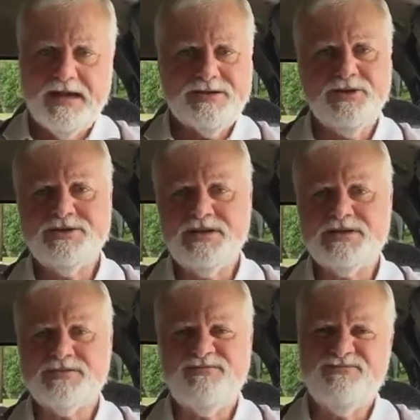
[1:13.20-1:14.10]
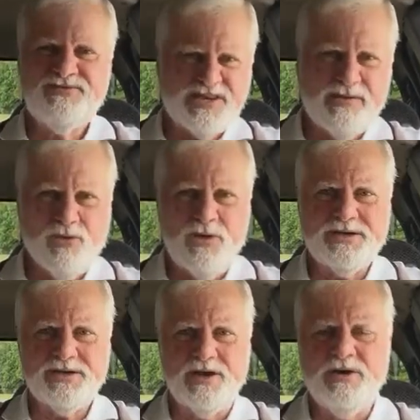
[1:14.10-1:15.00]
I told you this several
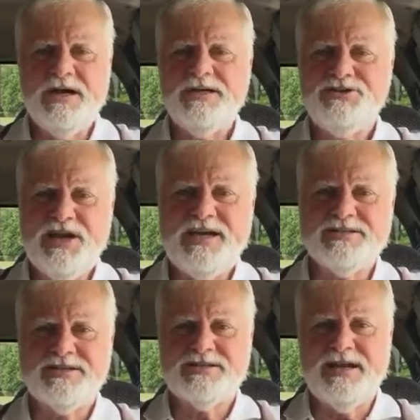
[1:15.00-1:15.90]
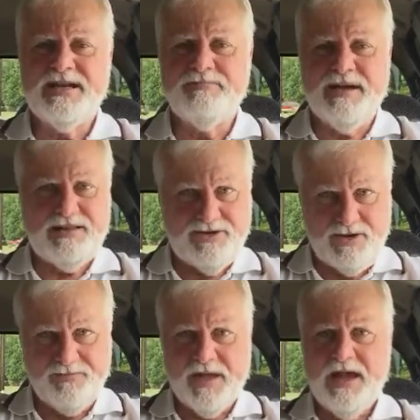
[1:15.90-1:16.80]
weeks ago. Jesus said in
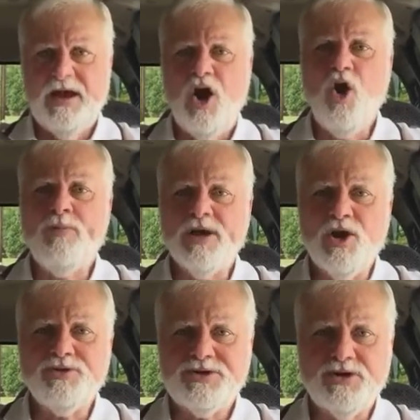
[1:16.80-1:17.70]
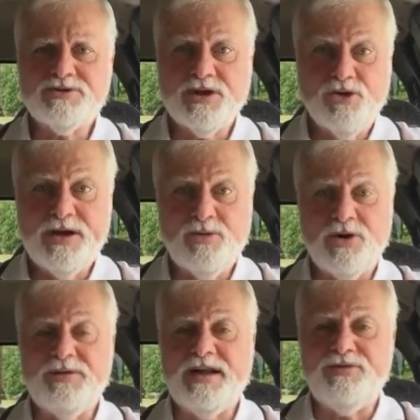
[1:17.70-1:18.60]
Matthew, homologeo is the Greek
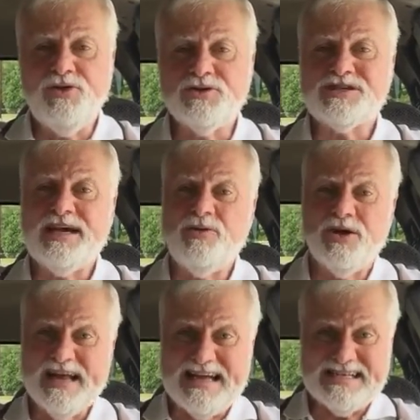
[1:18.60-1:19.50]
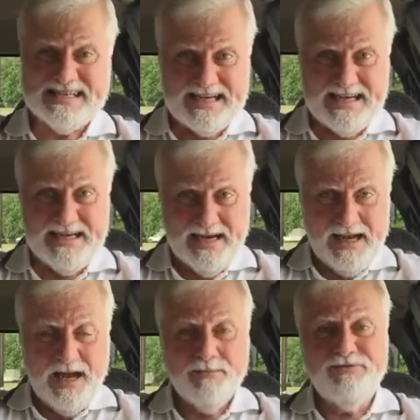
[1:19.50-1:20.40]
word that if you'll say what I say
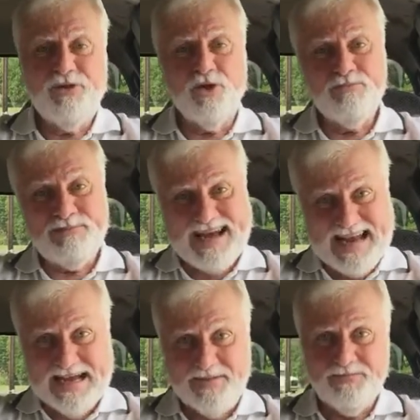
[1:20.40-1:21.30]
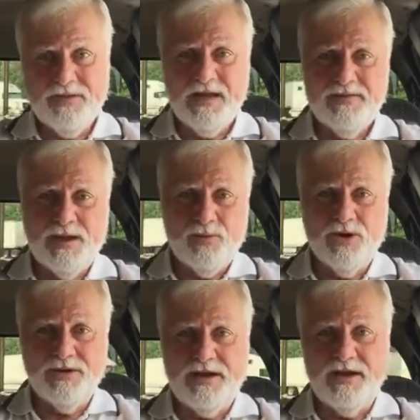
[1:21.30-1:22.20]
before man, that
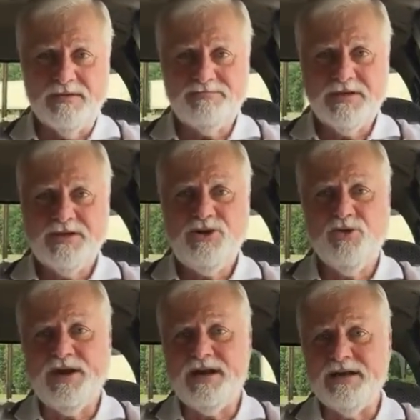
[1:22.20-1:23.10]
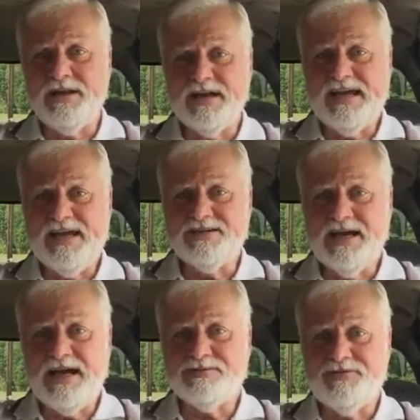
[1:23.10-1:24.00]
word there, you read it in the King
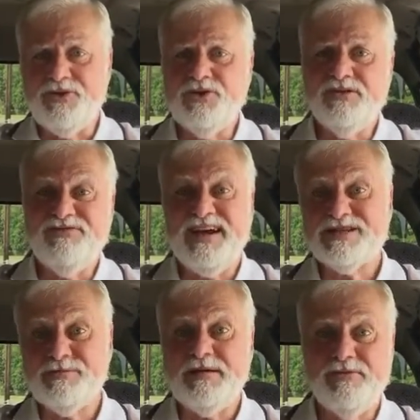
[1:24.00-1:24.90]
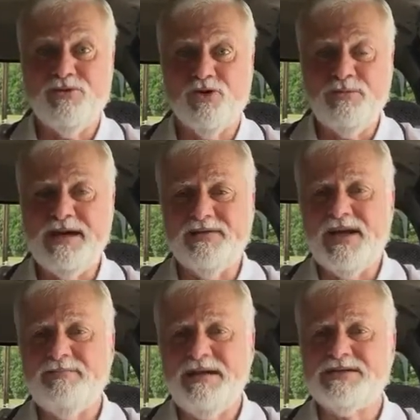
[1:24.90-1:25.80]
James, if you confess me before men,
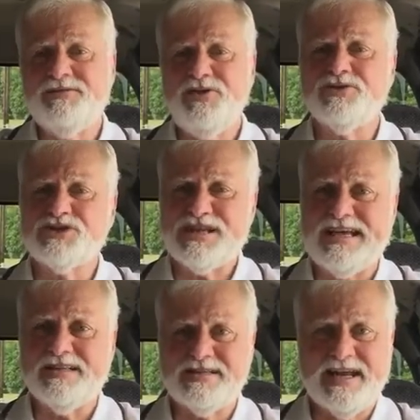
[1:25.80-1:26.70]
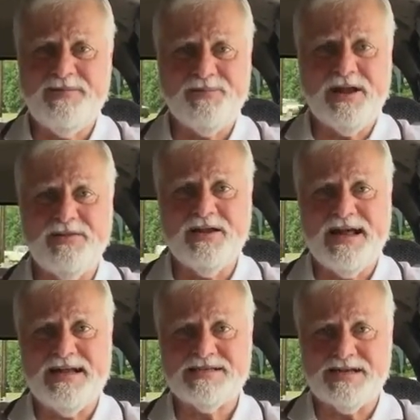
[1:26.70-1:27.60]
that means if you'll say the same thing that
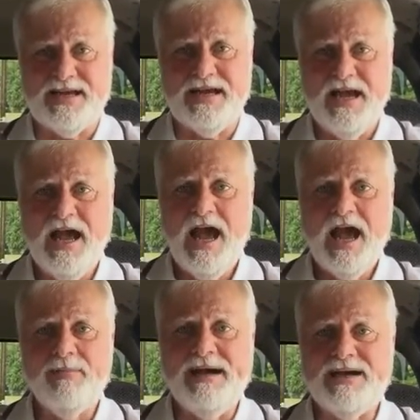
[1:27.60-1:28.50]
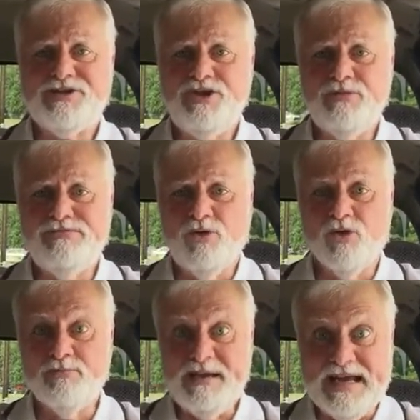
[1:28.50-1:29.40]
I say about you
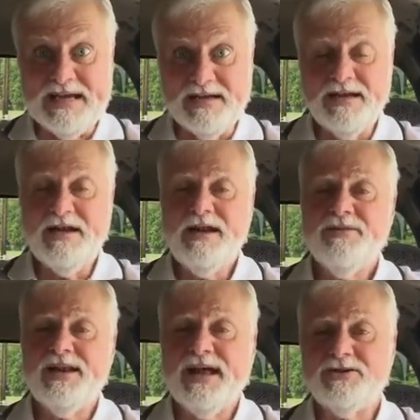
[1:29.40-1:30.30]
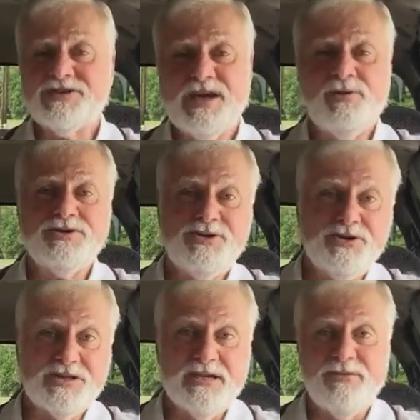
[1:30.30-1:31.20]
before men, then I'll say what
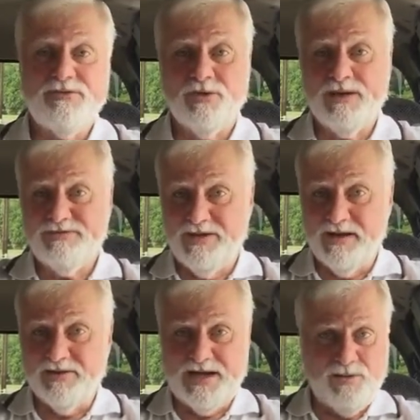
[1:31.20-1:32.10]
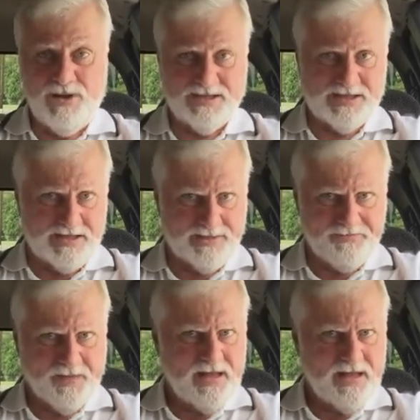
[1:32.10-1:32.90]
you say before my Father. Now watch this.